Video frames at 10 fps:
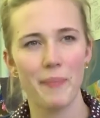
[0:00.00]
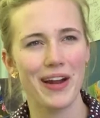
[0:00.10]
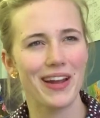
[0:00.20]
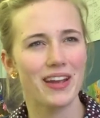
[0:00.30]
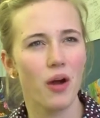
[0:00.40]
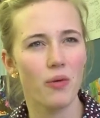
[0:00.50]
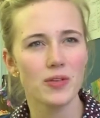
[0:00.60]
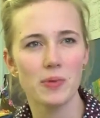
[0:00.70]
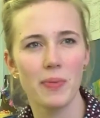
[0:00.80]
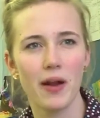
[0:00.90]
But it can always
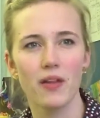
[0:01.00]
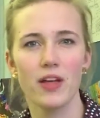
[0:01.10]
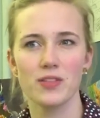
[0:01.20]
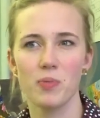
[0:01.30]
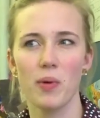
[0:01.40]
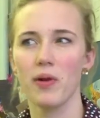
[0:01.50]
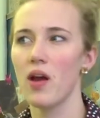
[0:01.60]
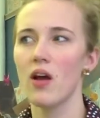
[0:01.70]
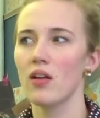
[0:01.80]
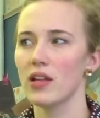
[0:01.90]
be better. That's what,
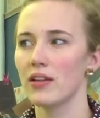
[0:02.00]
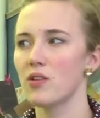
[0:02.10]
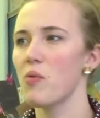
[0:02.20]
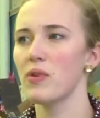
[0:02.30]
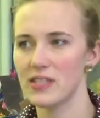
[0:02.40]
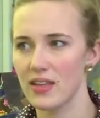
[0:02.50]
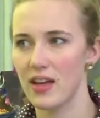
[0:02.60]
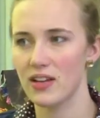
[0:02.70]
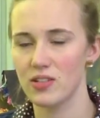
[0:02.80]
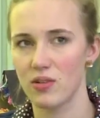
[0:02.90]
like, don't we say
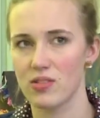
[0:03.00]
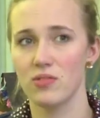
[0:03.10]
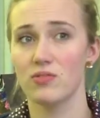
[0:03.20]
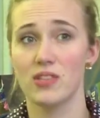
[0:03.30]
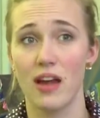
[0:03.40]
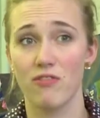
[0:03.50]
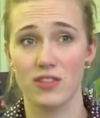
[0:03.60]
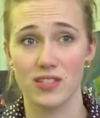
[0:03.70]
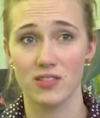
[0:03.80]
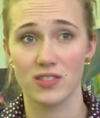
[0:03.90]
that to our students every
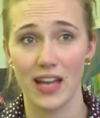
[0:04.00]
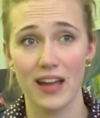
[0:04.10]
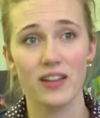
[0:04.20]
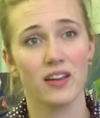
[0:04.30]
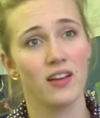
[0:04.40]
single day?